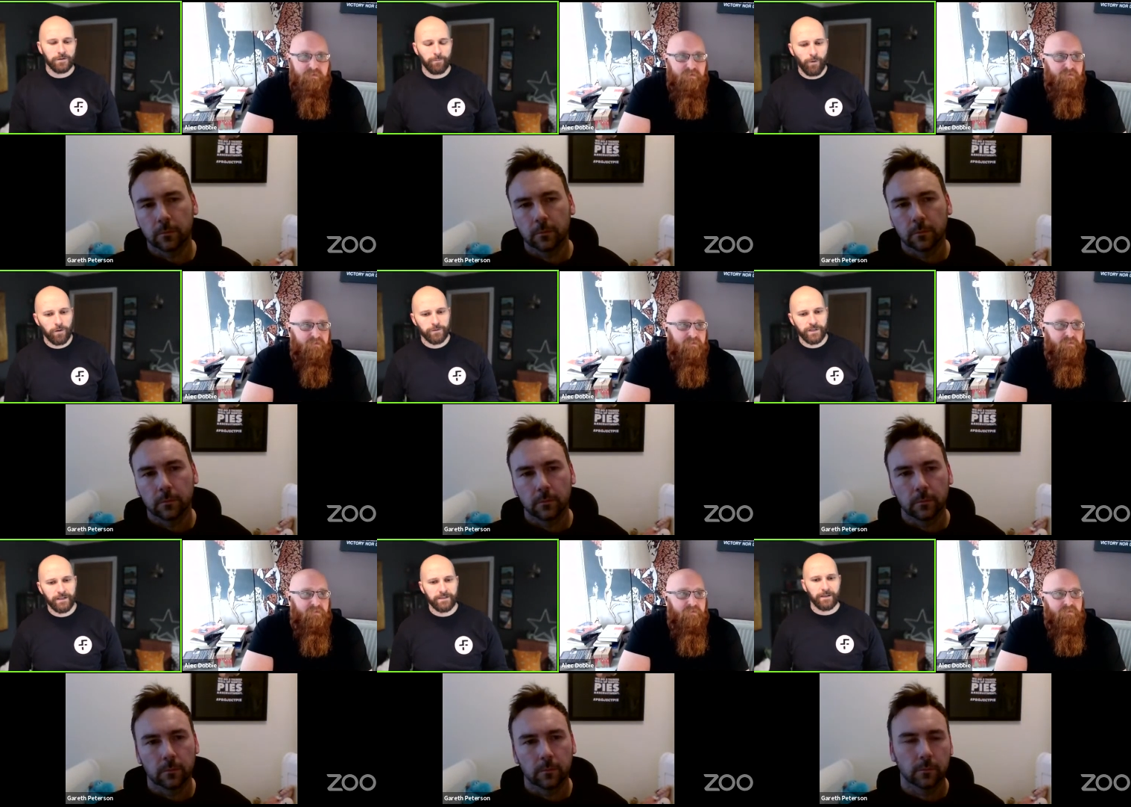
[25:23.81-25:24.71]

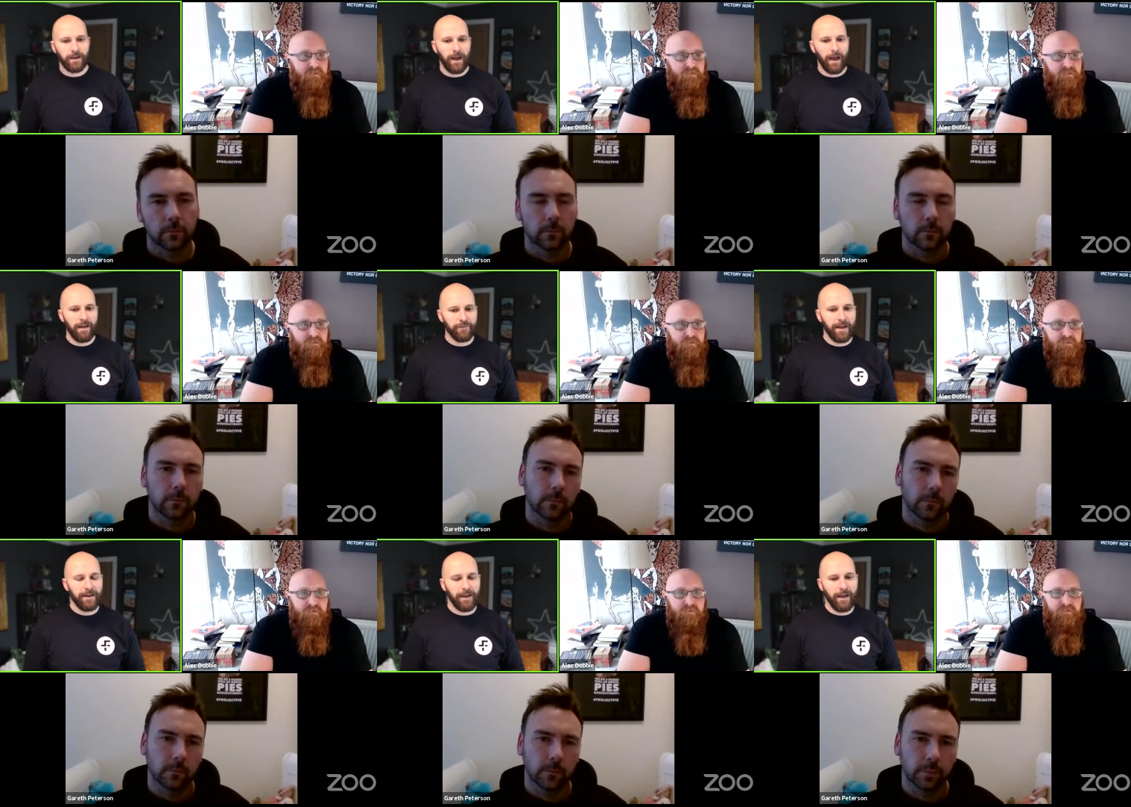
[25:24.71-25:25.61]
Speaker 1: approaches if they
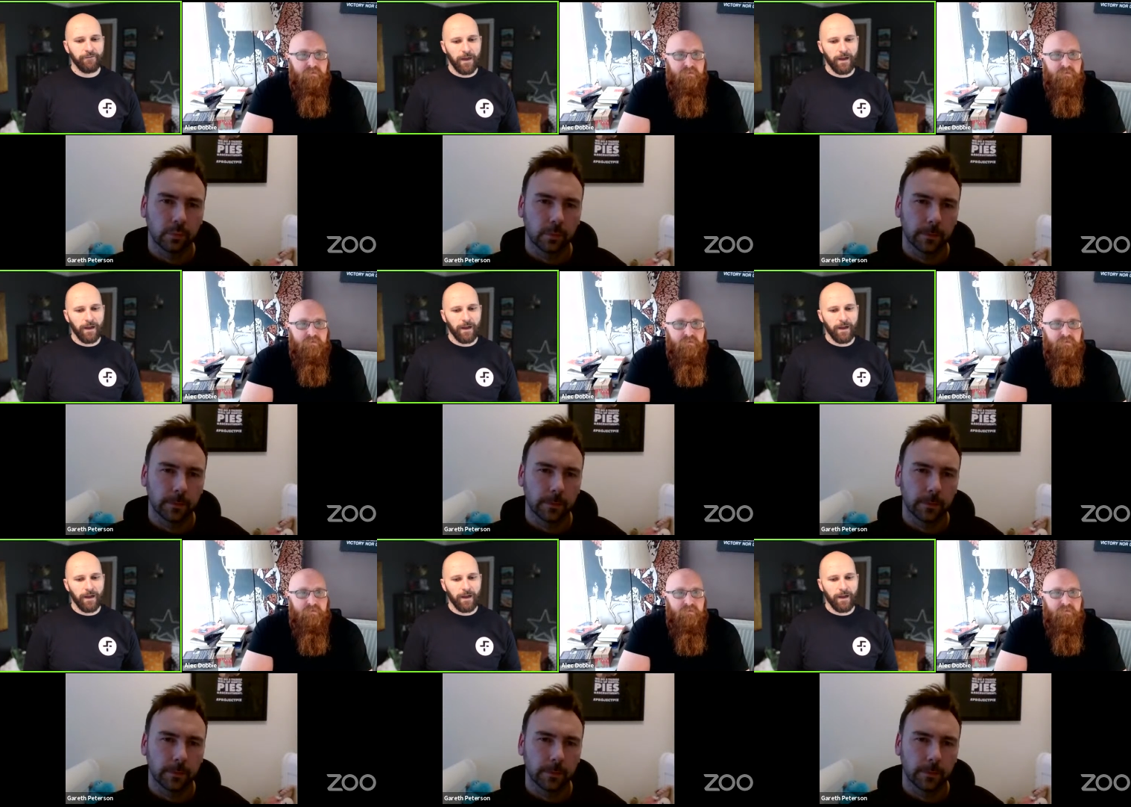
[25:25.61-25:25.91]
if they're